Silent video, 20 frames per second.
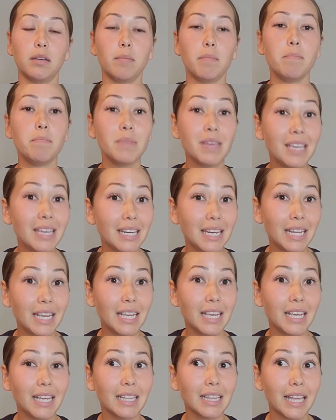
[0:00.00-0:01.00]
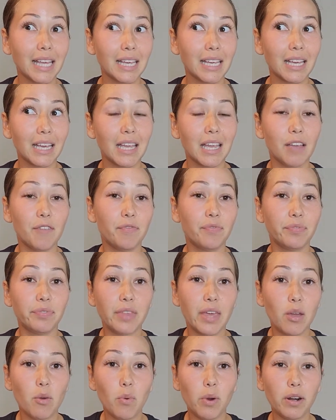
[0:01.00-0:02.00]
Meaning, like, if
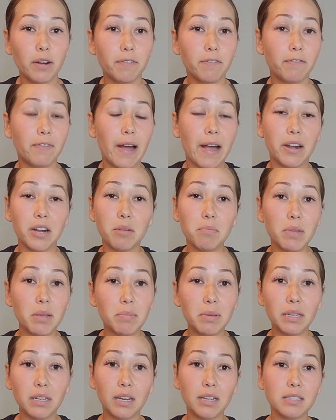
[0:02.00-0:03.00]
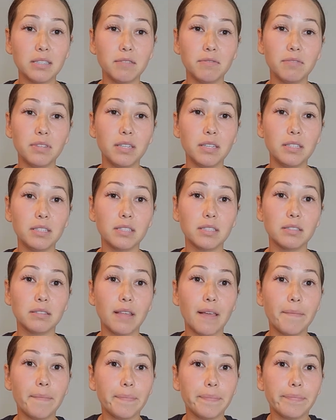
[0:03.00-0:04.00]
they want to fire me because of this,
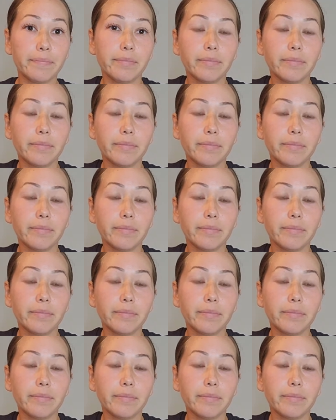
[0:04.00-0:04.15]
then